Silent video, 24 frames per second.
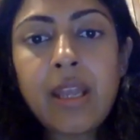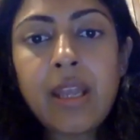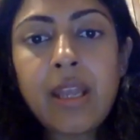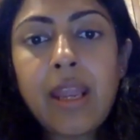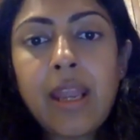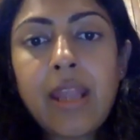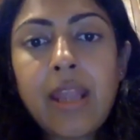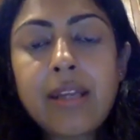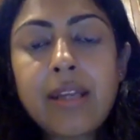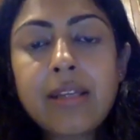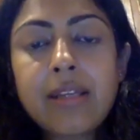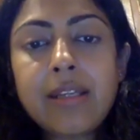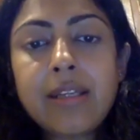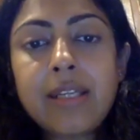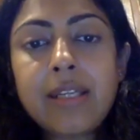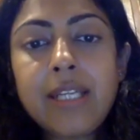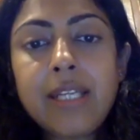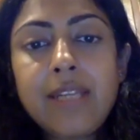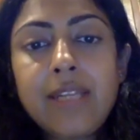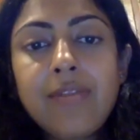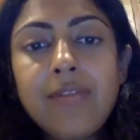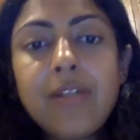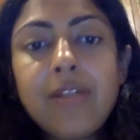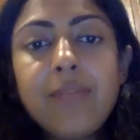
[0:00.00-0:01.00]
And
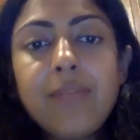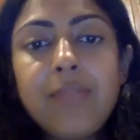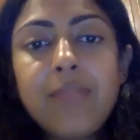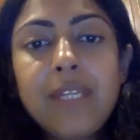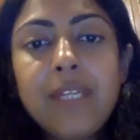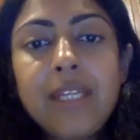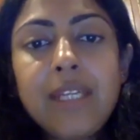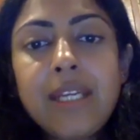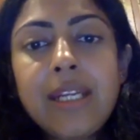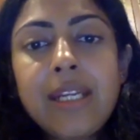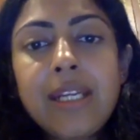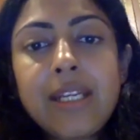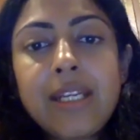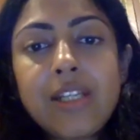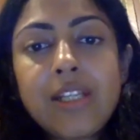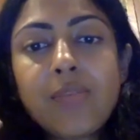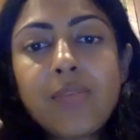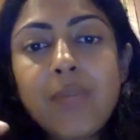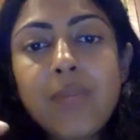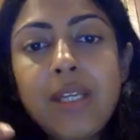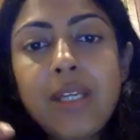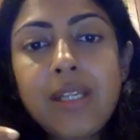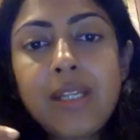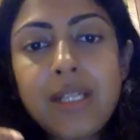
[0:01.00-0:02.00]
even being an
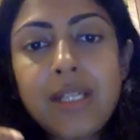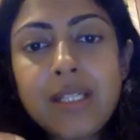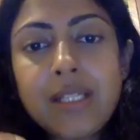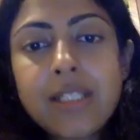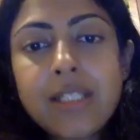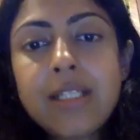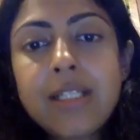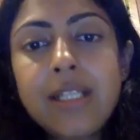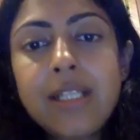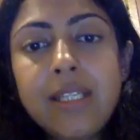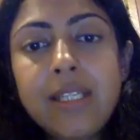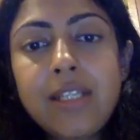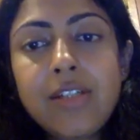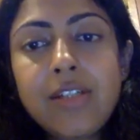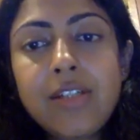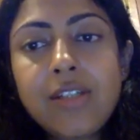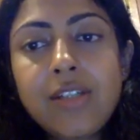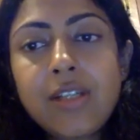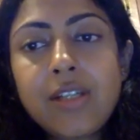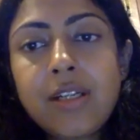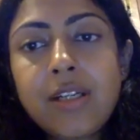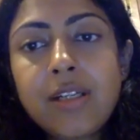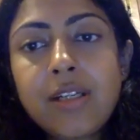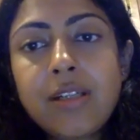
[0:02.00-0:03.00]
experienced
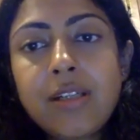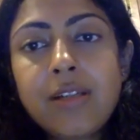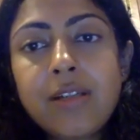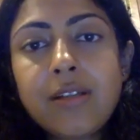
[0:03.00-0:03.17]
clinician,